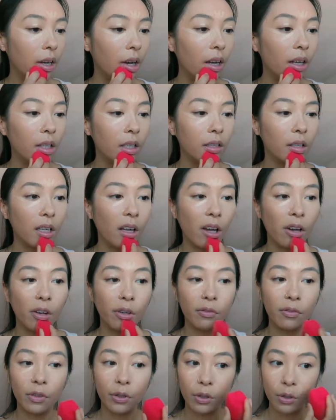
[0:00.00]
I
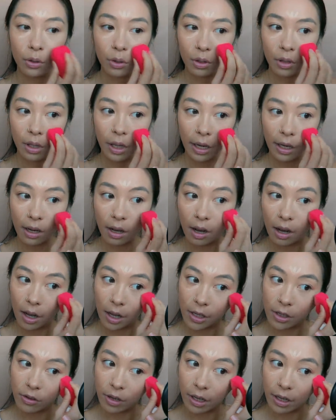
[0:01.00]
love a good like
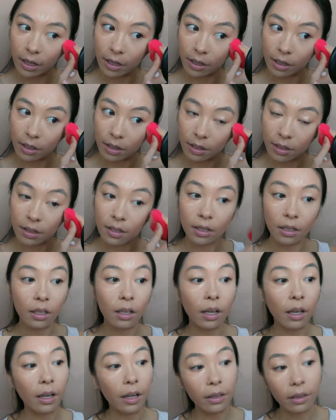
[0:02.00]
hydrating
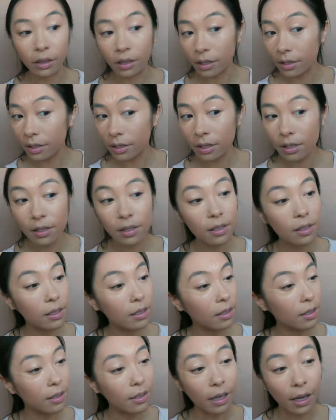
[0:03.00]
concealer, and this is
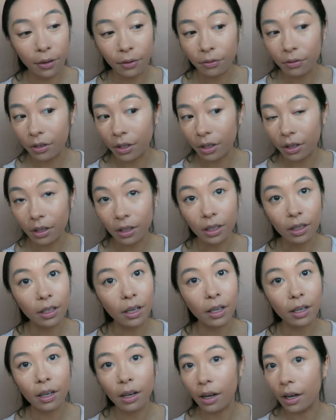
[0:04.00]
definitely
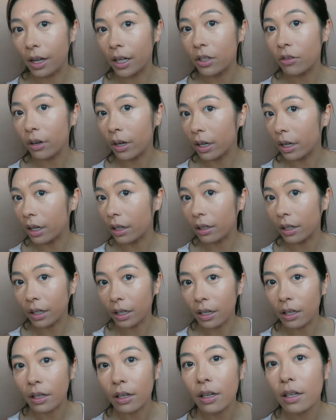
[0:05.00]
like hydrating. Like,
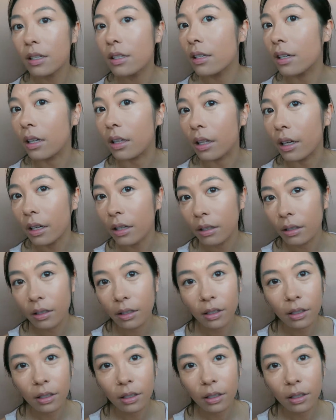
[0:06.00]
can you guys see that?